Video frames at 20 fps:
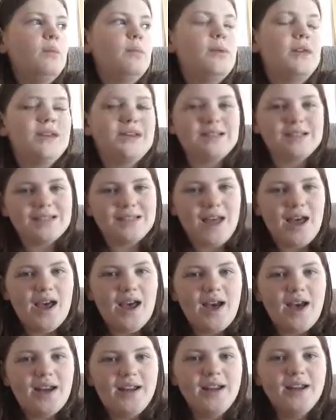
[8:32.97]
being
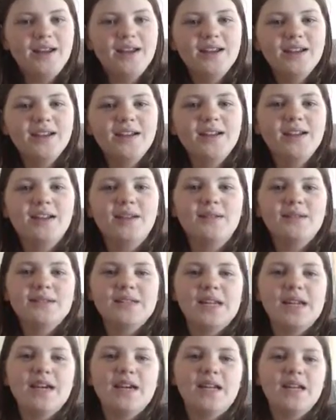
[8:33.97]
sad and
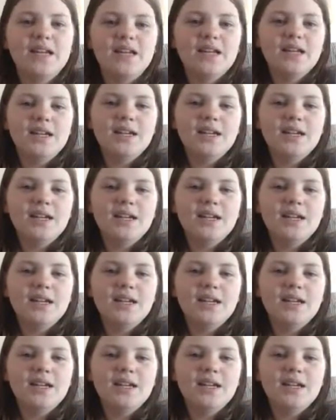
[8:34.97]
upset,